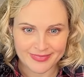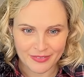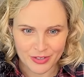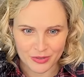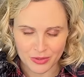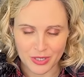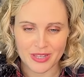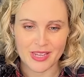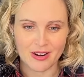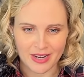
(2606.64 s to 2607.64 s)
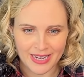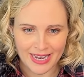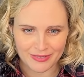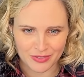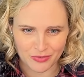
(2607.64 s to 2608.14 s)
If you look at the
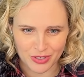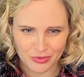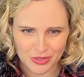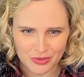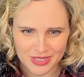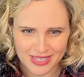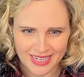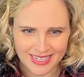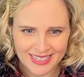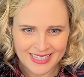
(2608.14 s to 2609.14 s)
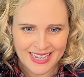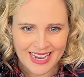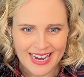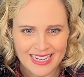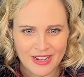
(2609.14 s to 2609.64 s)
archives of reels, you'll see that.
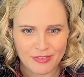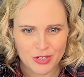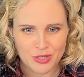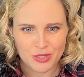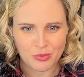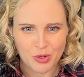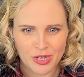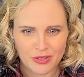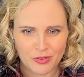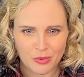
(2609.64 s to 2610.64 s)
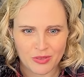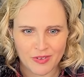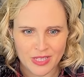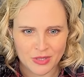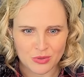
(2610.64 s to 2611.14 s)
I never used a walking foot with
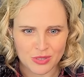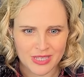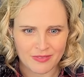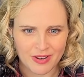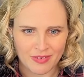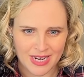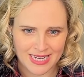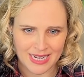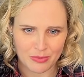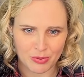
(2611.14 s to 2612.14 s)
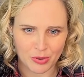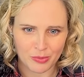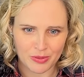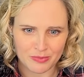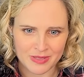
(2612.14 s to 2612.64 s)
viscose. I've never had any
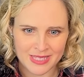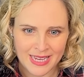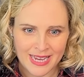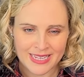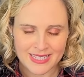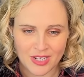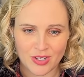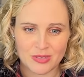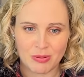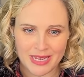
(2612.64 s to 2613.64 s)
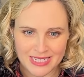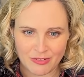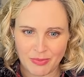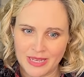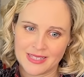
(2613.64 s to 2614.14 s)
problems. Secret is plenty
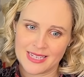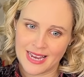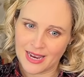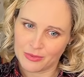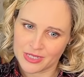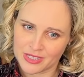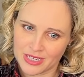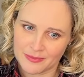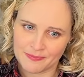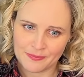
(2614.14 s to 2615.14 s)
of pins. Yeah, I would agree.